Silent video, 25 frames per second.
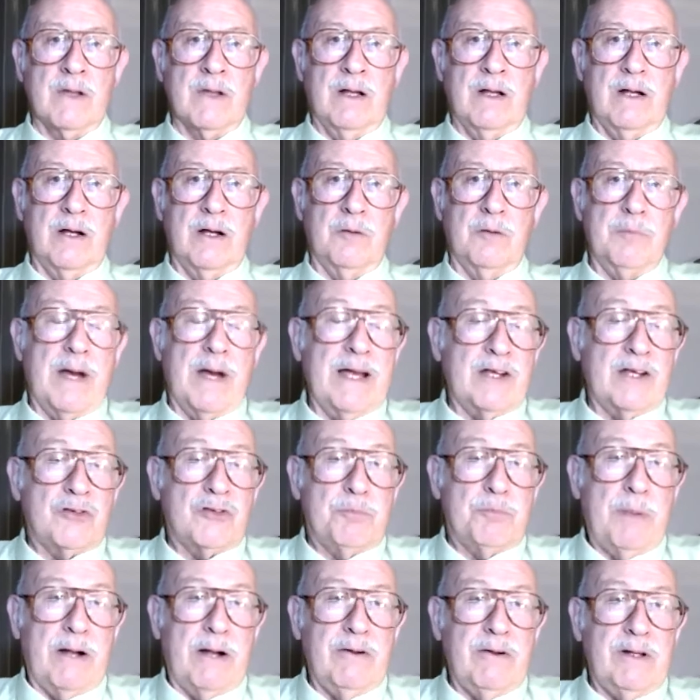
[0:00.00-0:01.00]
my
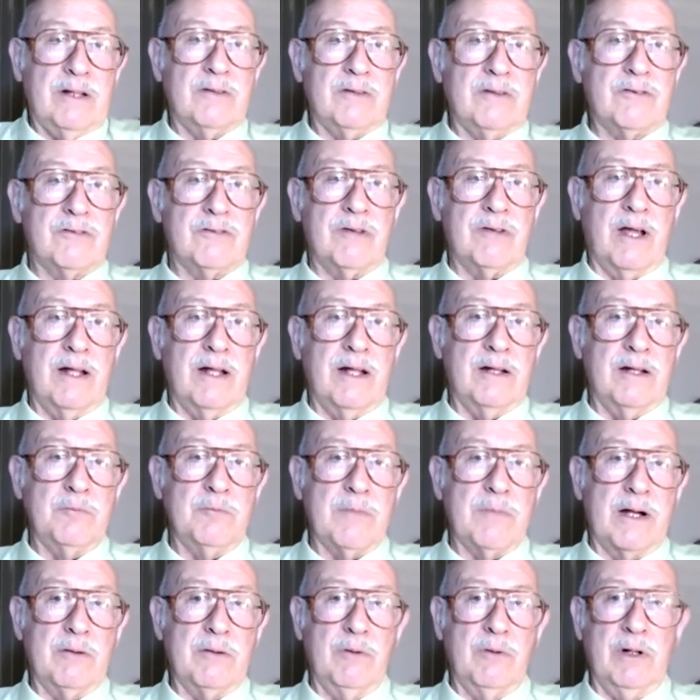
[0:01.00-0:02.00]
experience and then
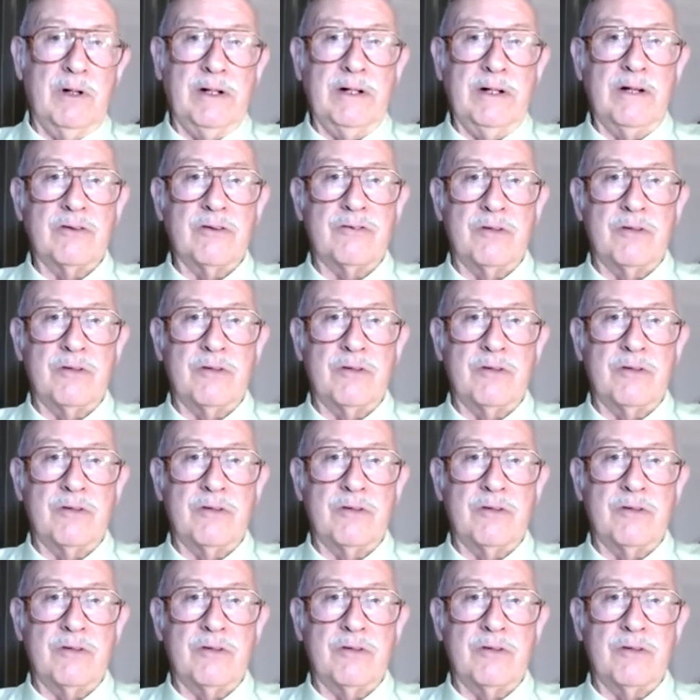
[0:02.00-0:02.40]
my willingness